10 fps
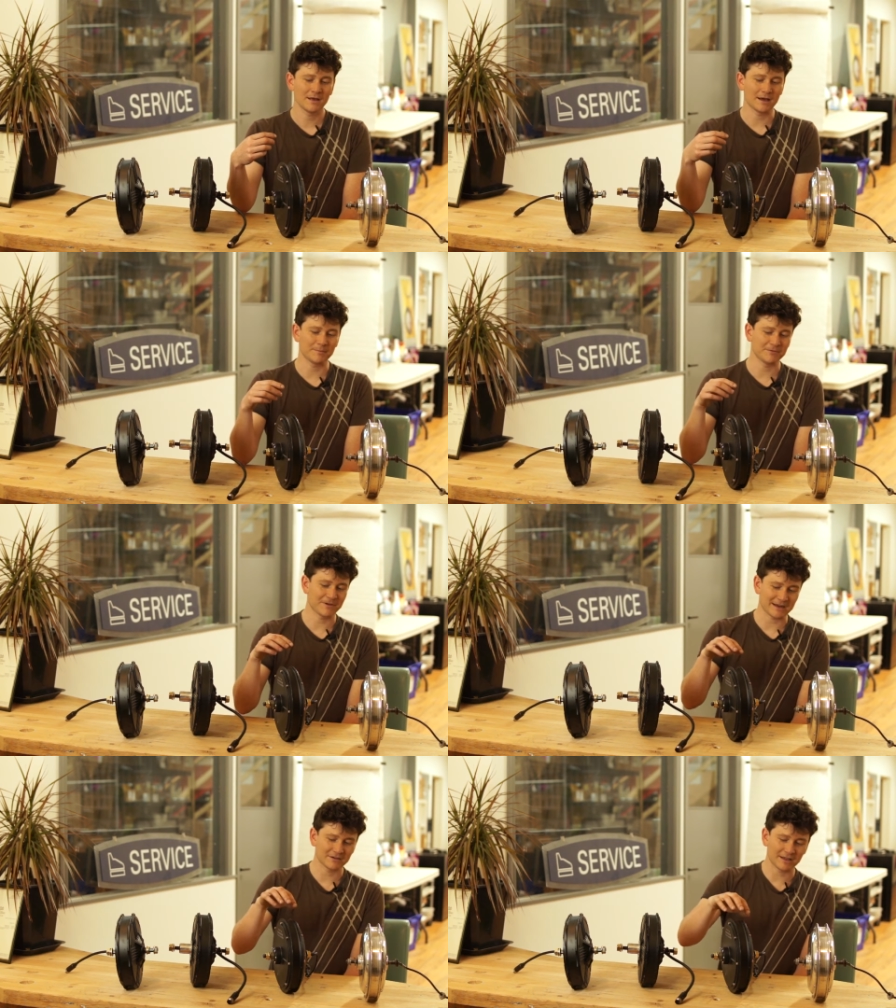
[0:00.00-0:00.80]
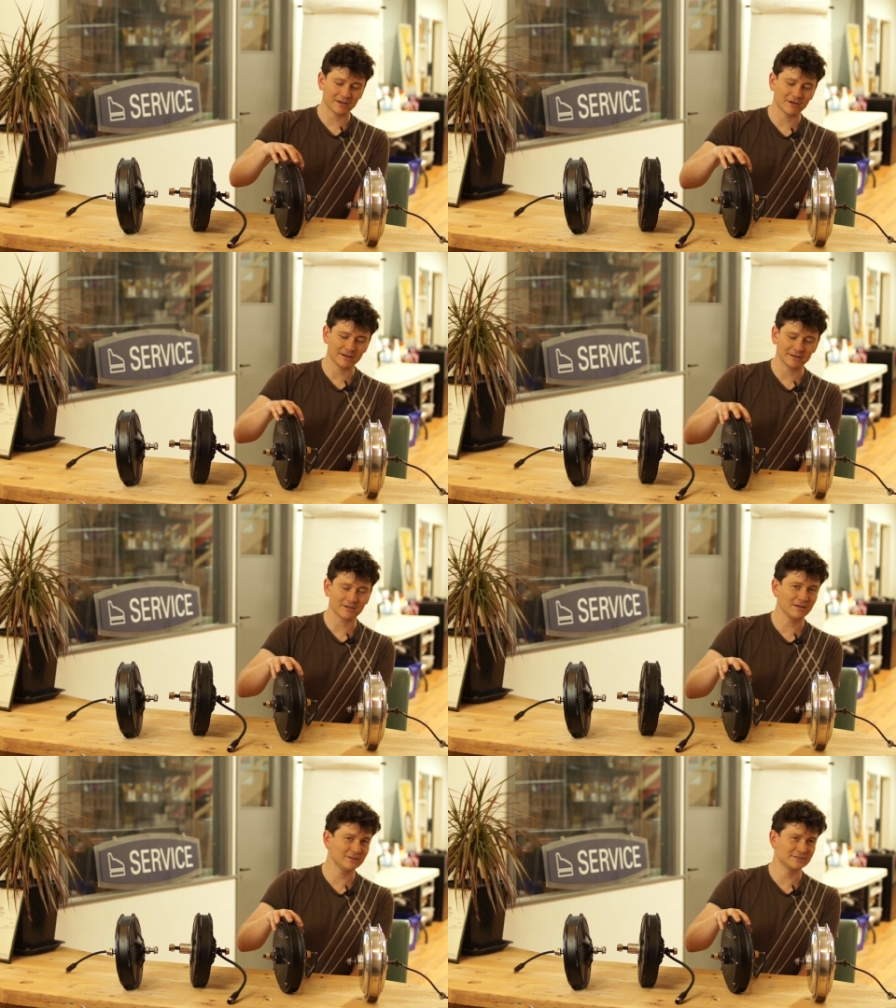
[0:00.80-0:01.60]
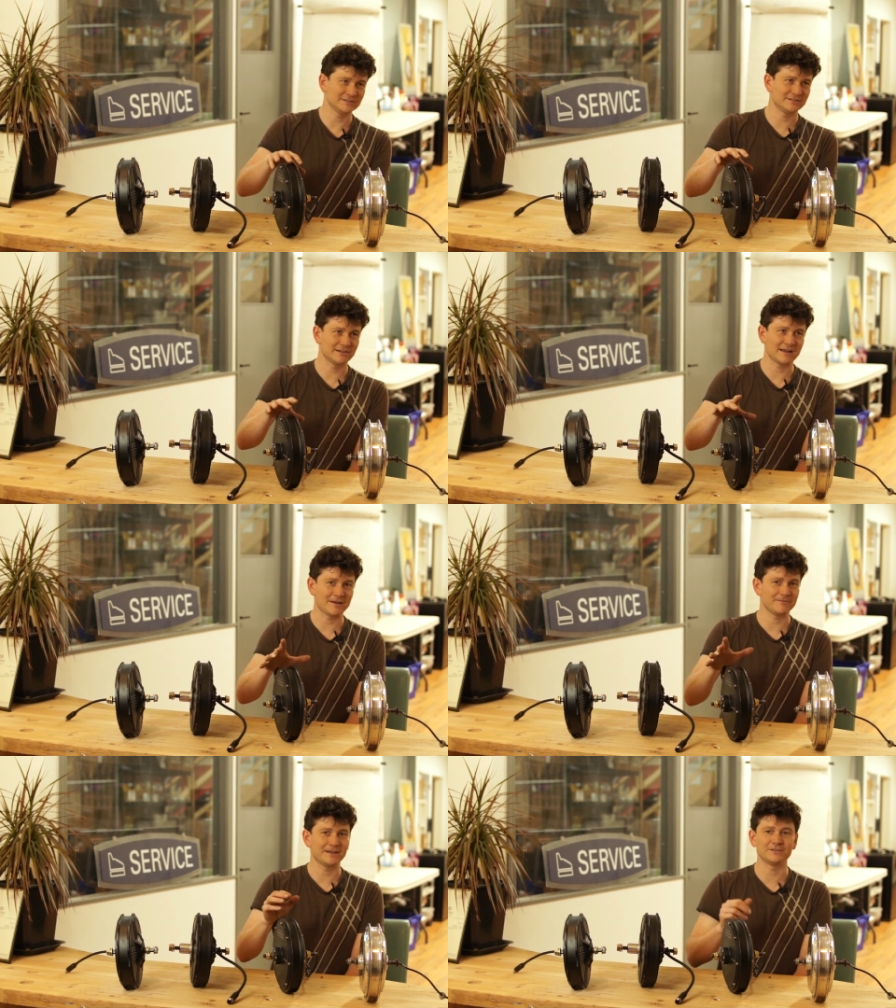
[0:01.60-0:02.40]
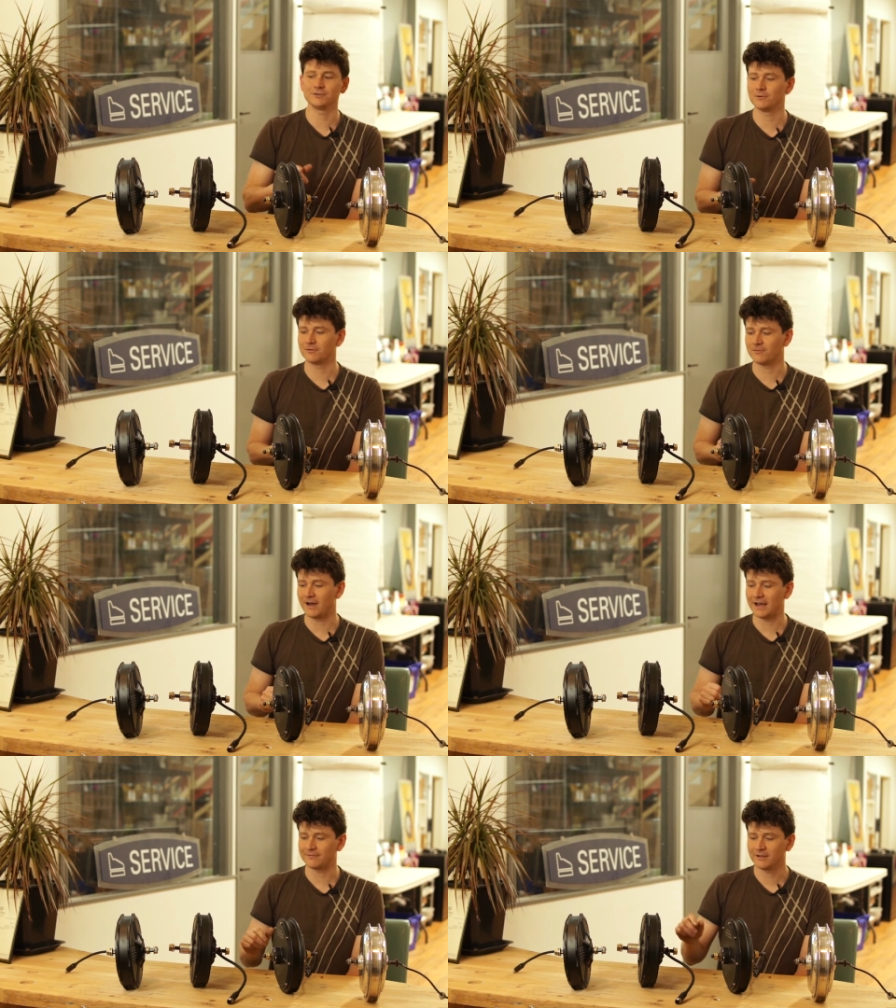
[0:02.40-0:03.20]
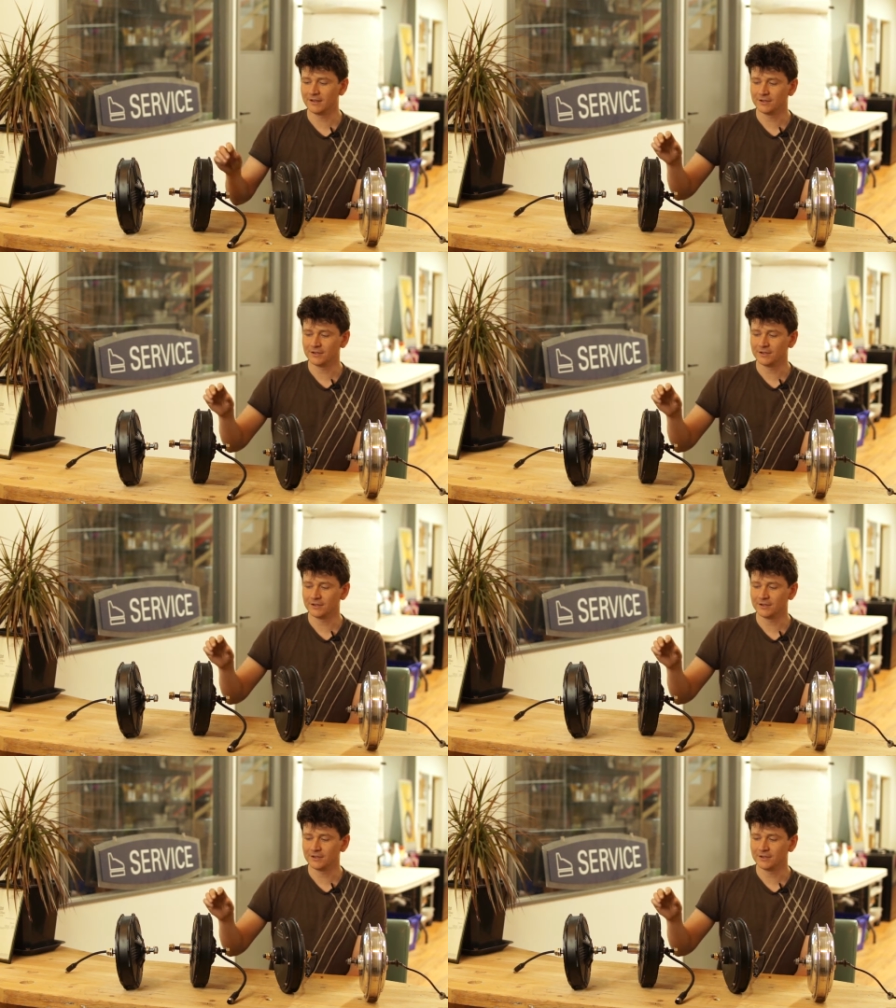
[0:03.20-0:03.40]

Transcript: Um, in fact, Nine Continent calls this their FH205.